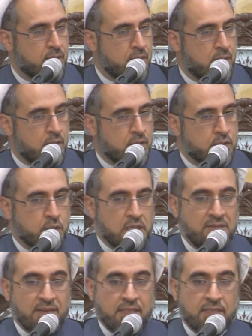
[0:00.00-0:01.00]
So
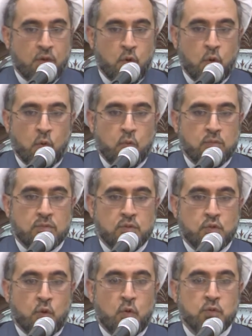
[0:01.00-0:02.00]
even though
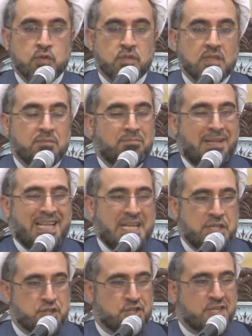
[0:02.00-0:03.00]
those
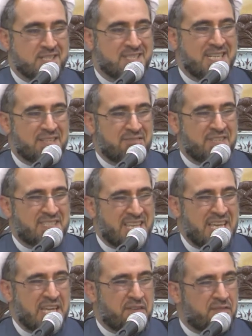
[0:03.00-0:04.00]
pleasures that we
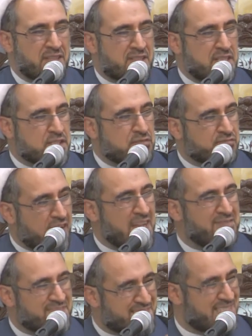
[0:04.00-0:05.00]
take with these five
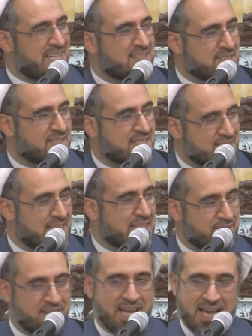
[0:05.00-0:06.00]
senses that
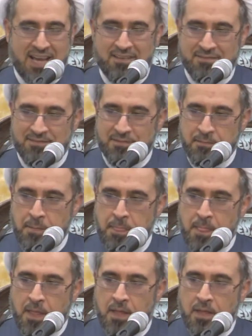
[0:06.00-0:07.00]
we have
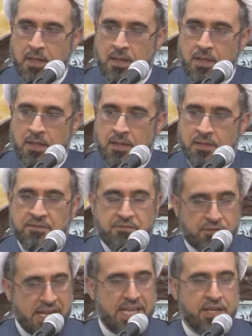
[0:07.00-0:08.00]
the
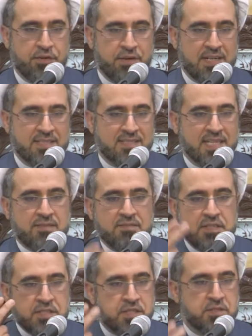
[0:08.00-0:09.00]
fragrance that we
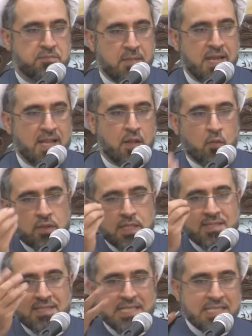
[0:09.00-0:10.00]
smell, the
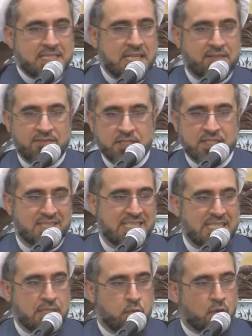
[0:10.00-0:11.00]
sins that we
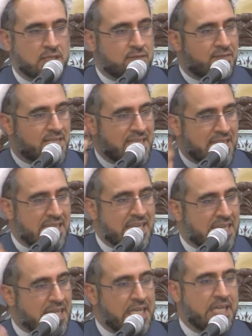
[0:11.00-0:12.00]
see, what we
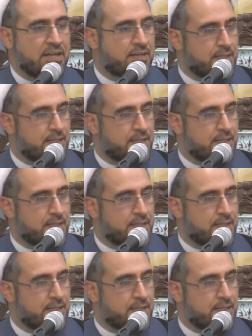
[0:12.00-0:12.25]
hear.